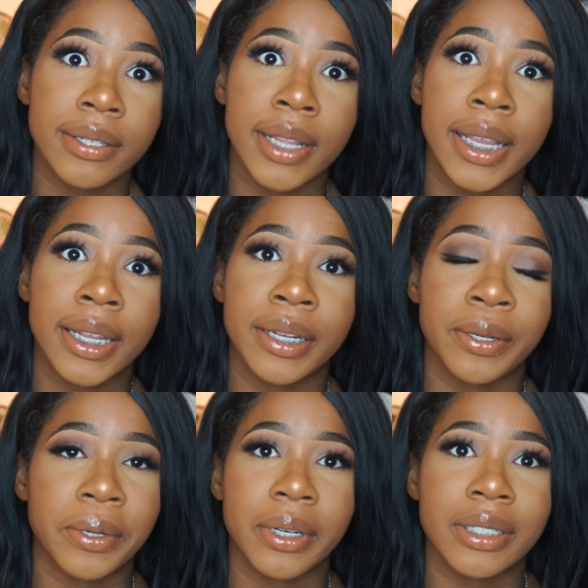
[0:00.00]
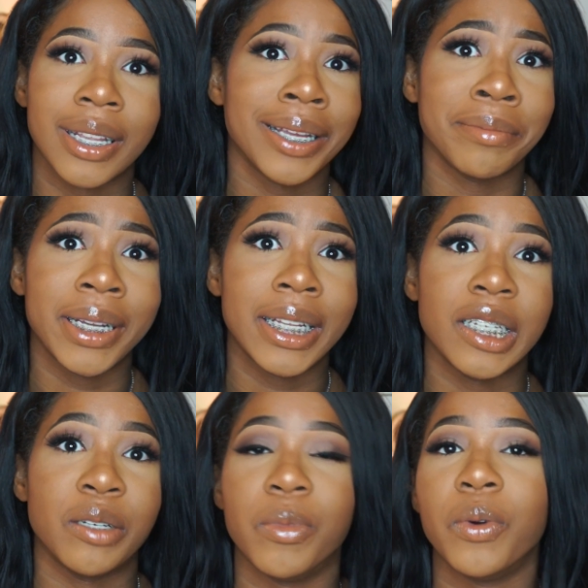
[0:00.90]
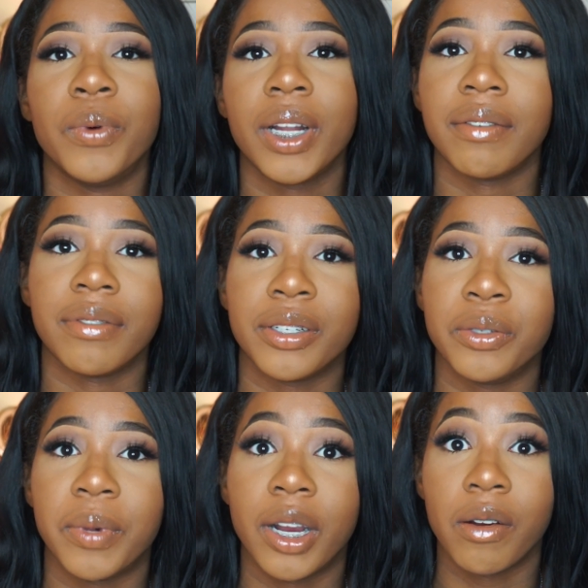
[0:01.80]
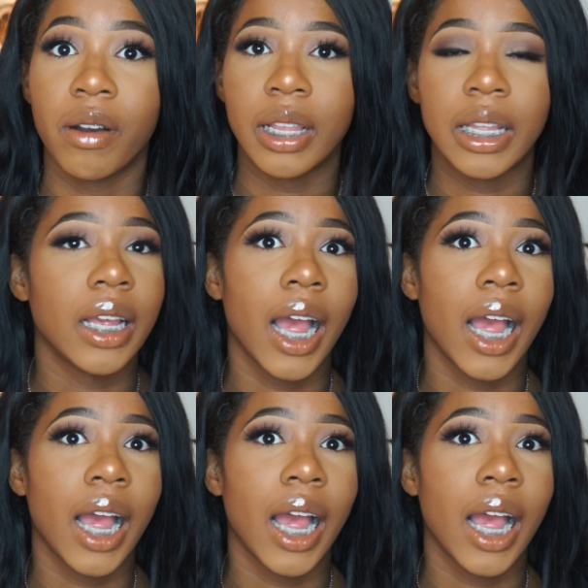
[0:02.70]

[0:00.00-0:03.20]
sand or sand medium, whatever you want to call it.